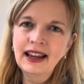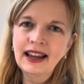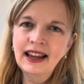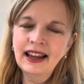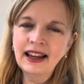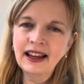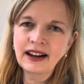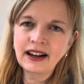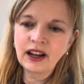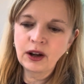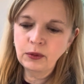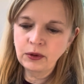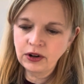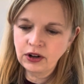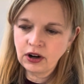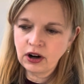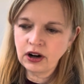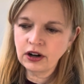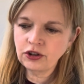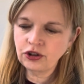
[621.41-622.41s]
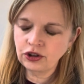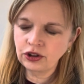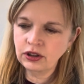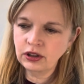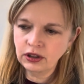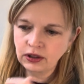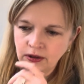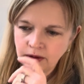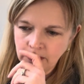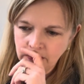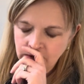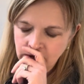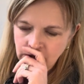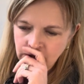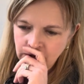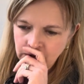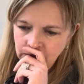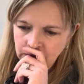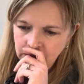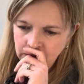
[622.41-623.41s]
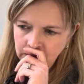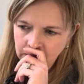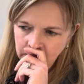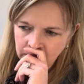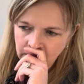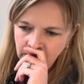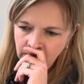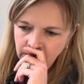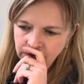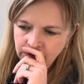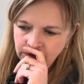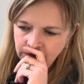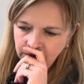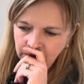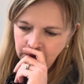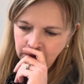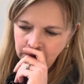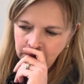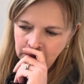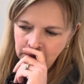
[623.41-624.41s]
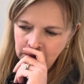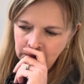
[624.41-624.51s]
and I would caution you to also,